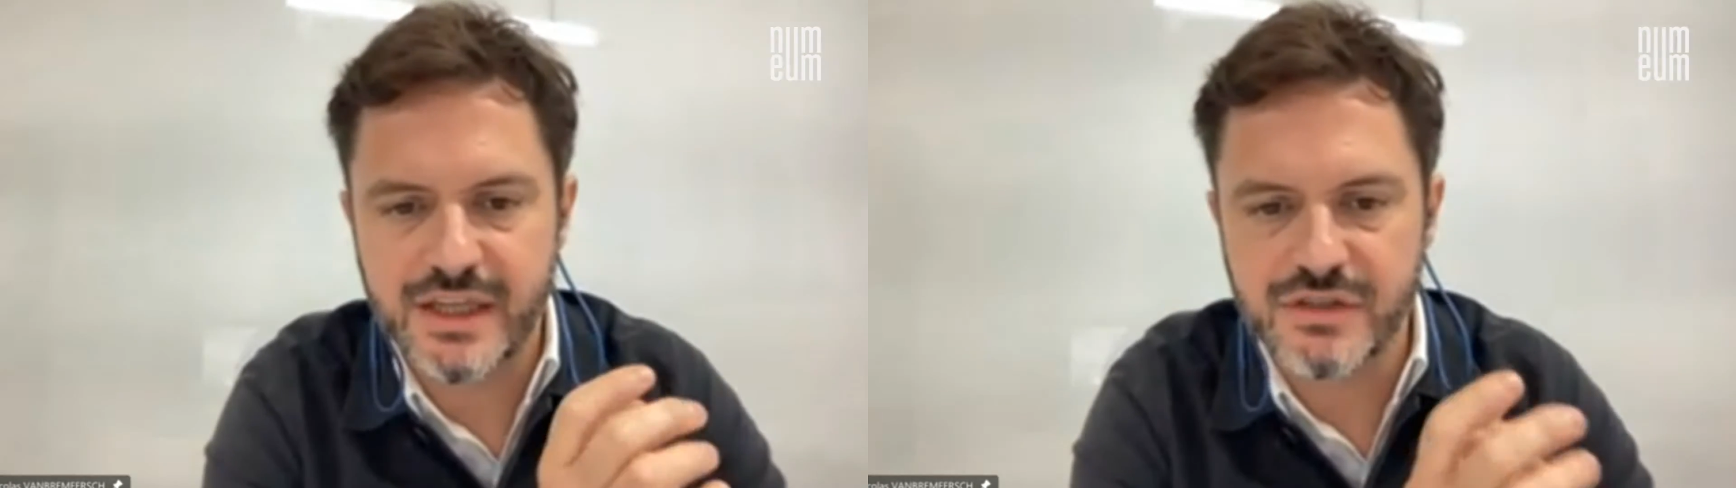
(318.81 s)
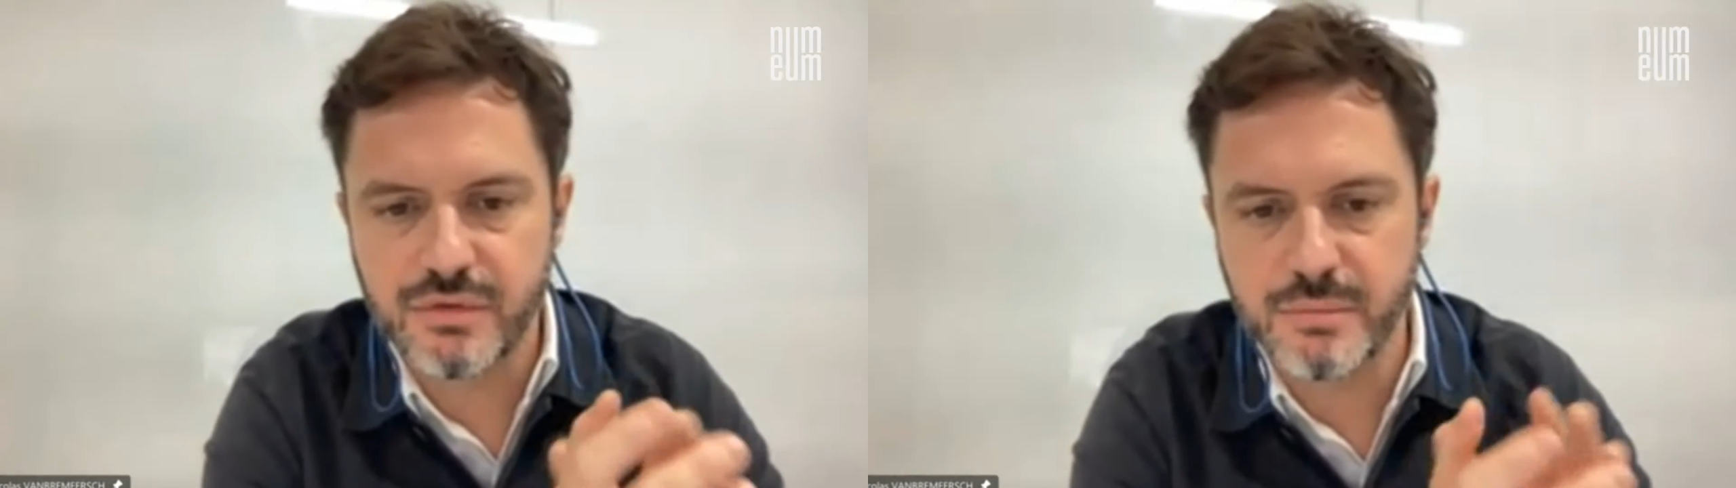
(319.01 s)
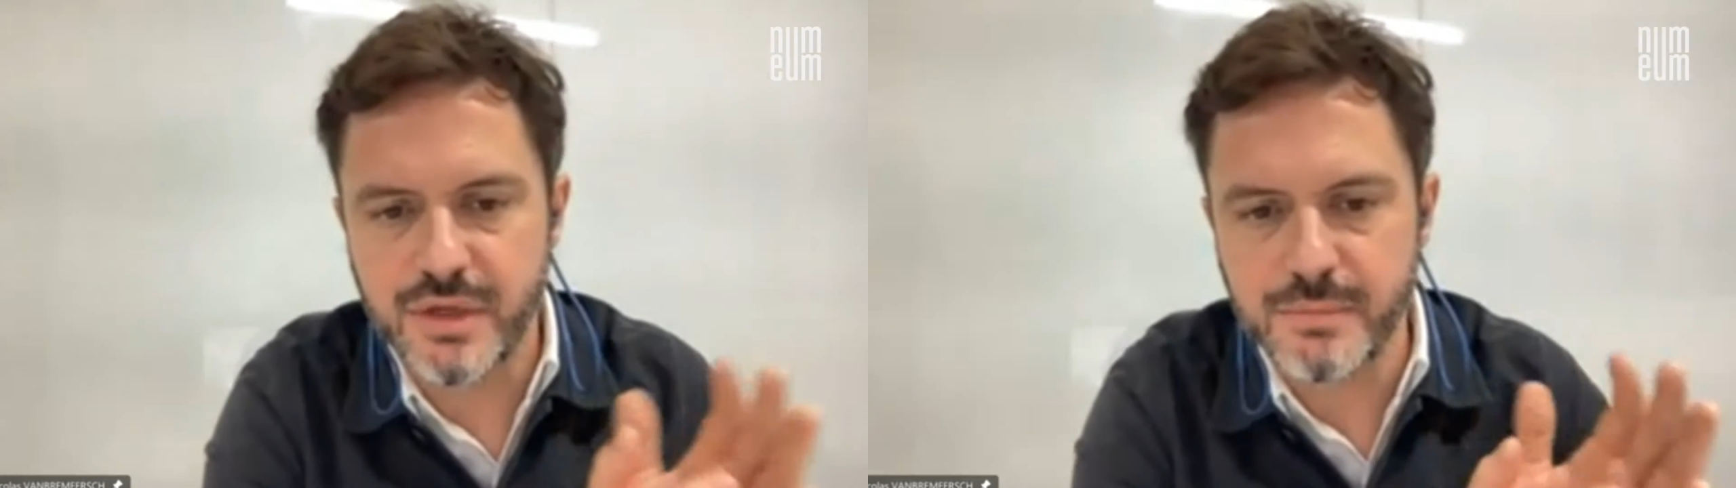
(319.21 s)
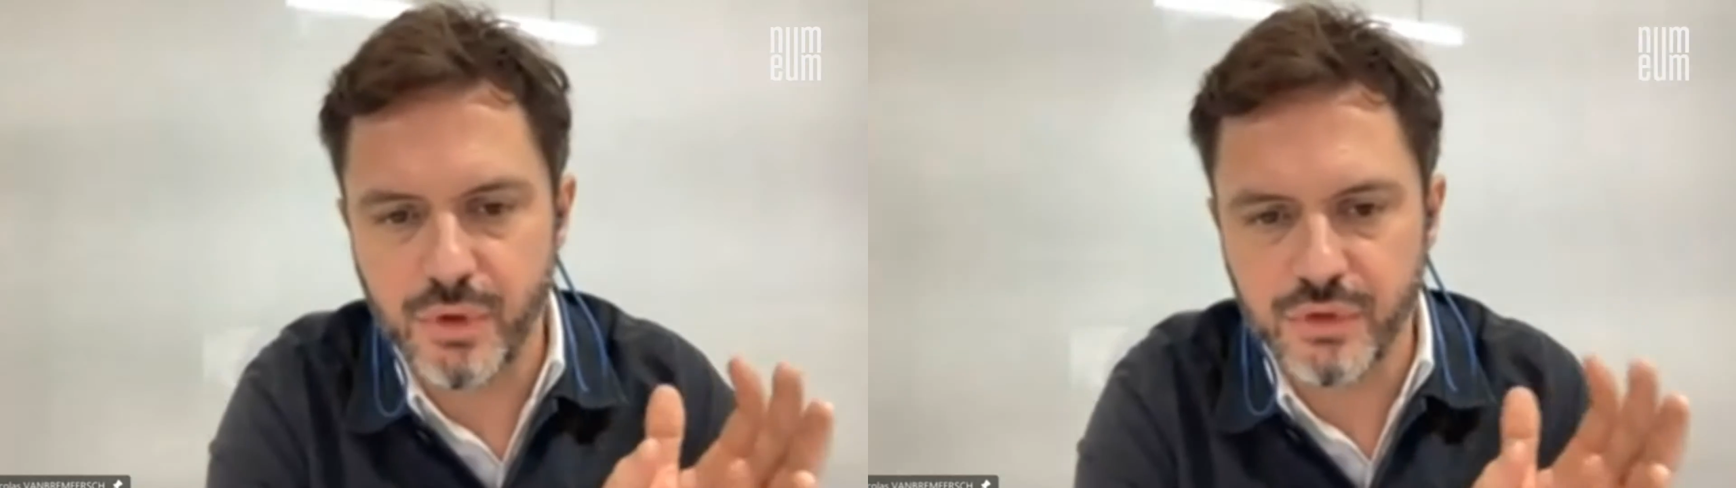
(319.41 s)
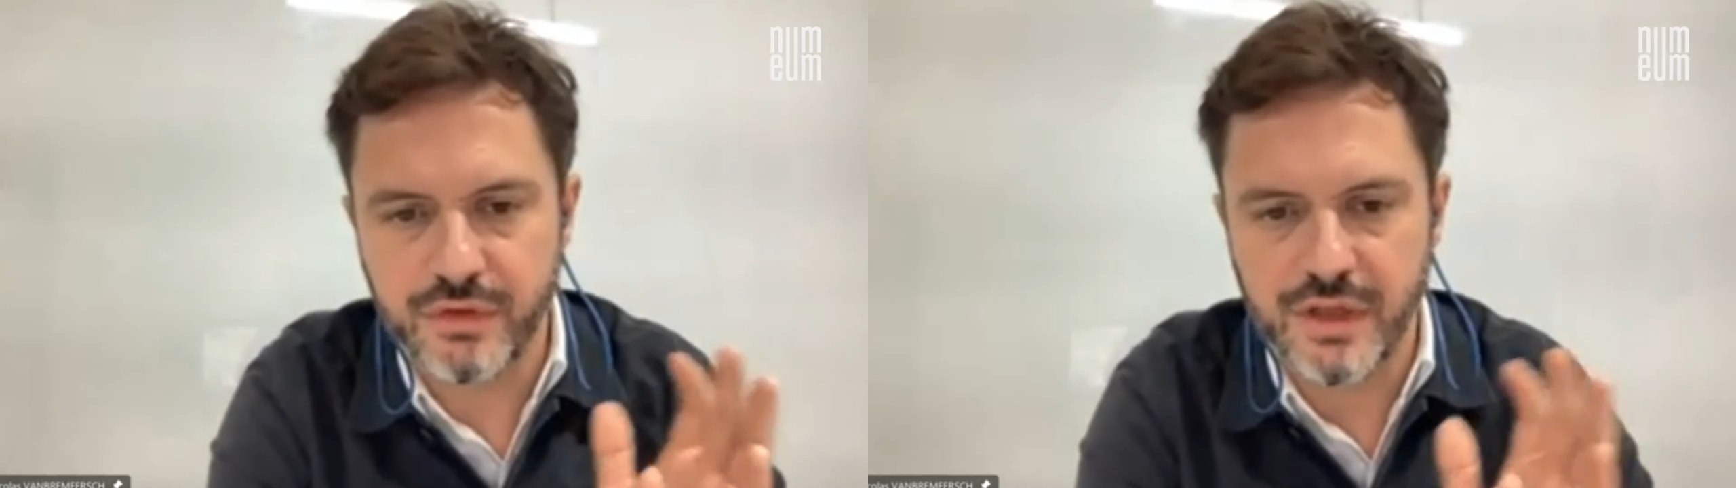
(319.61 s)
extremely
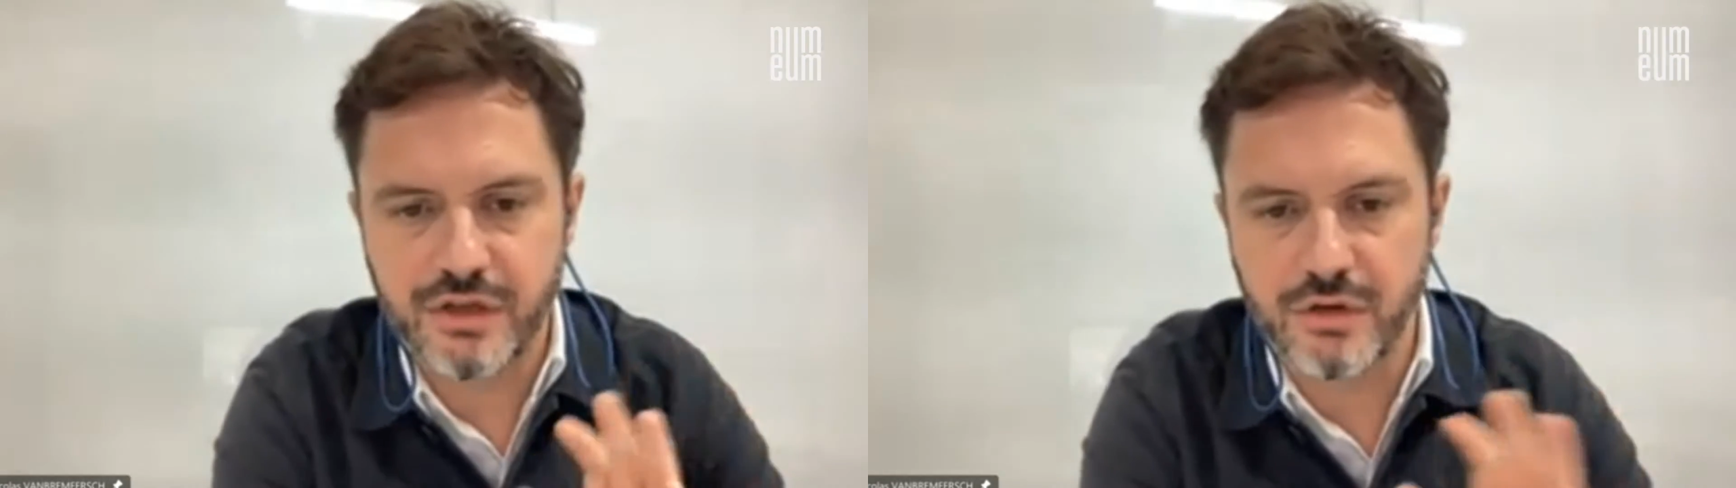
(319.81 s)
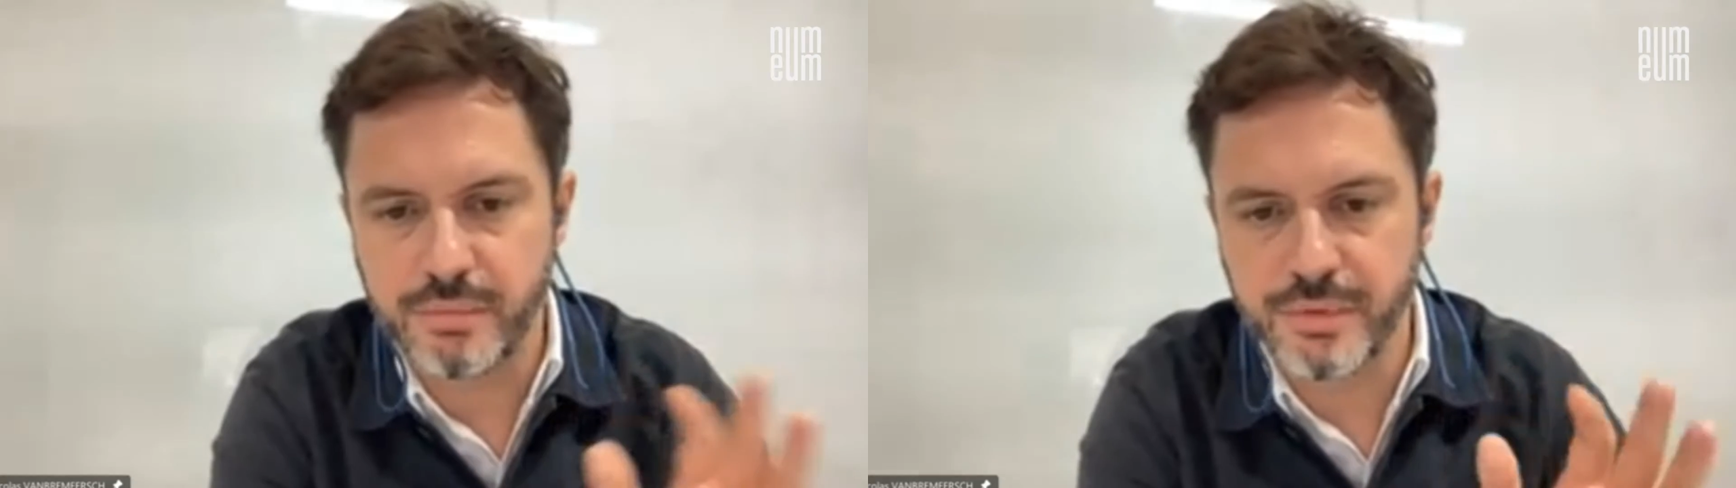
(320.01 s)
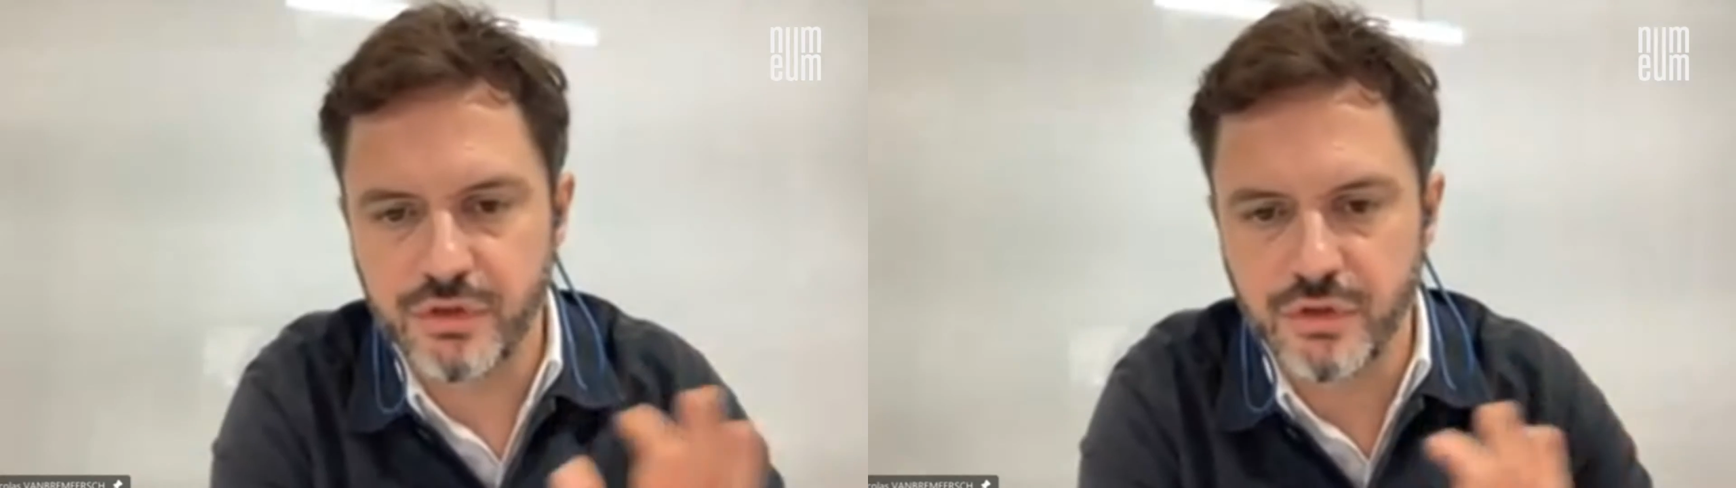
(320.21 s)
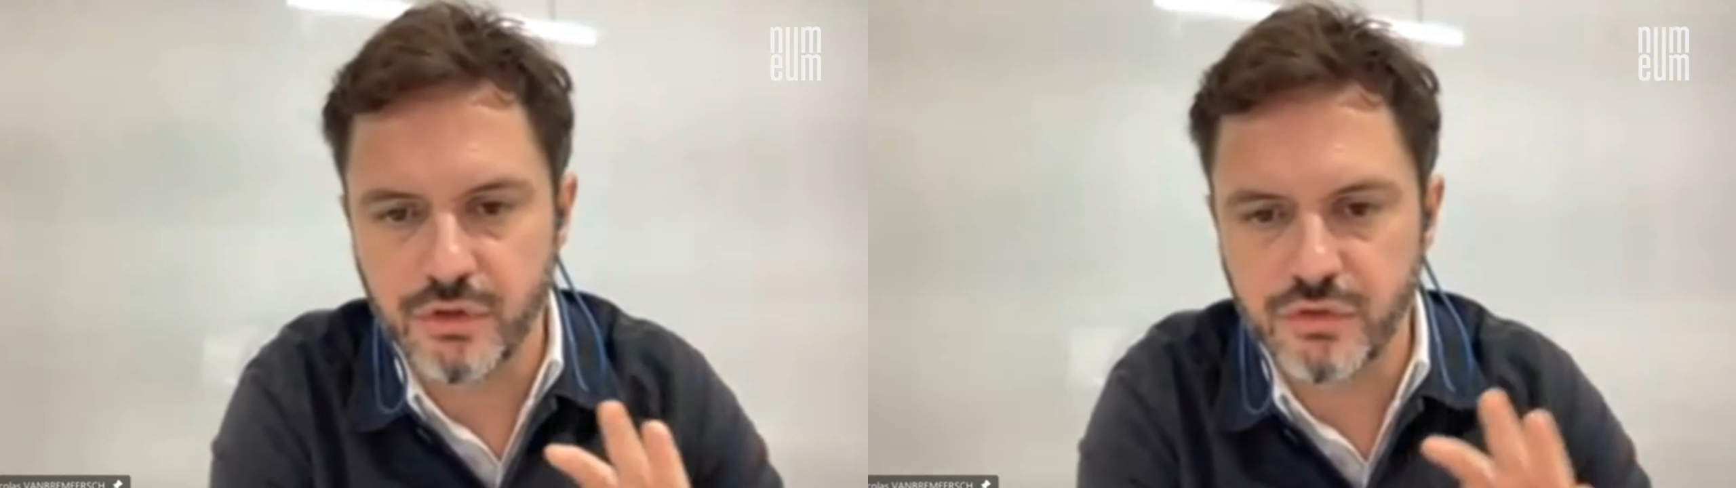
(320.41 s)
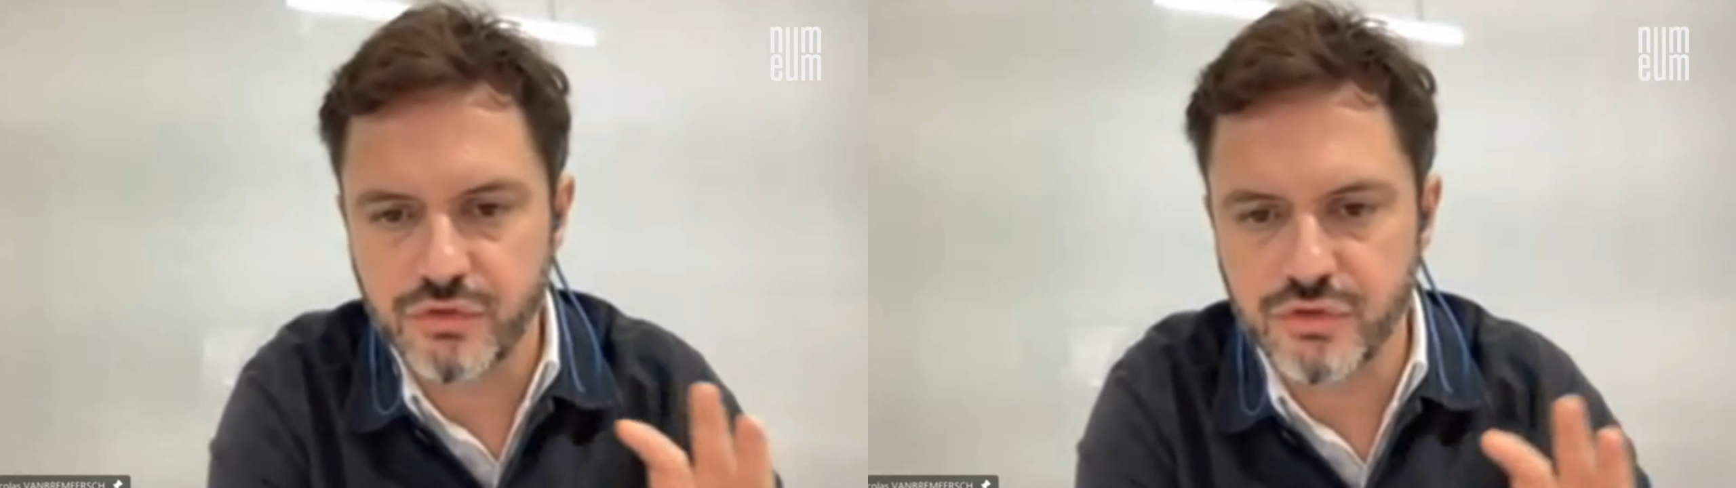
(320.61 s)
important that the European
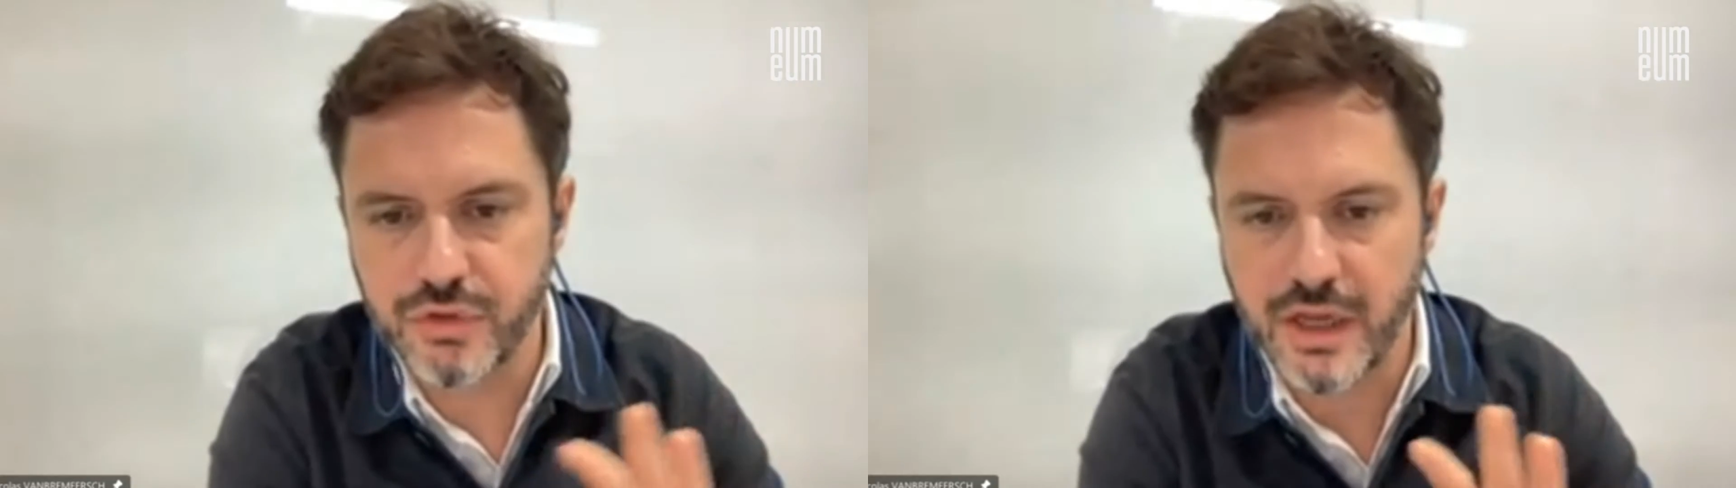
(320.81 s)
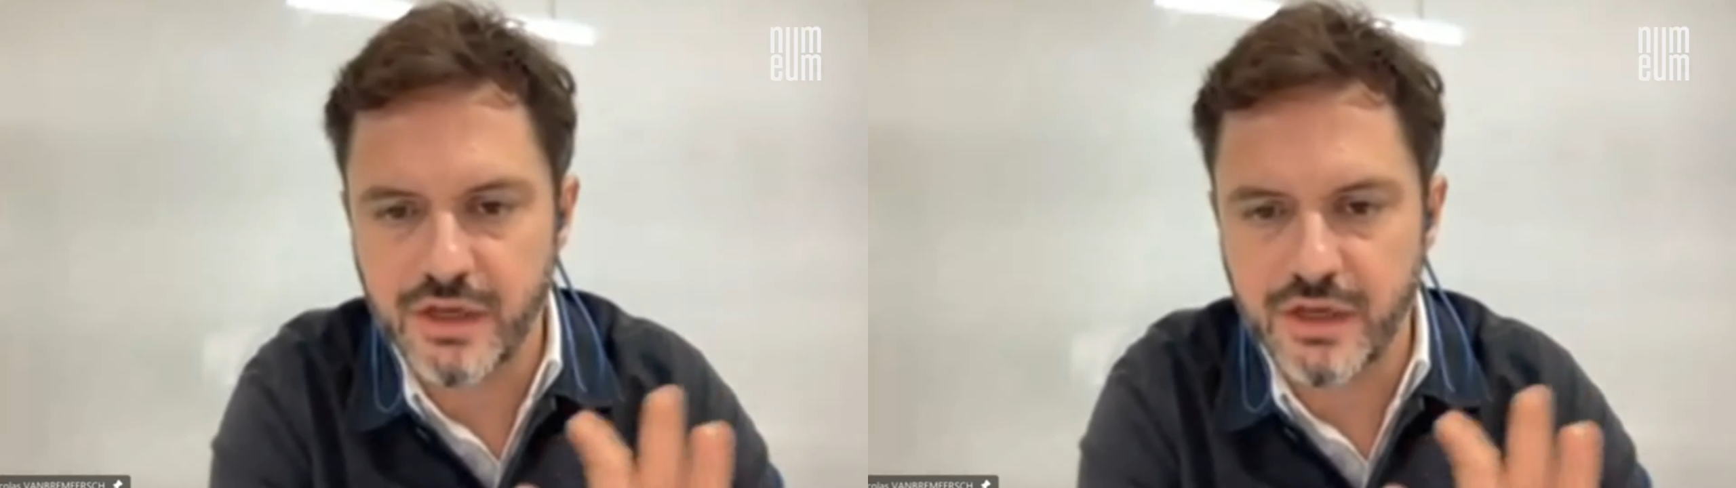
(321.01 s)
Union should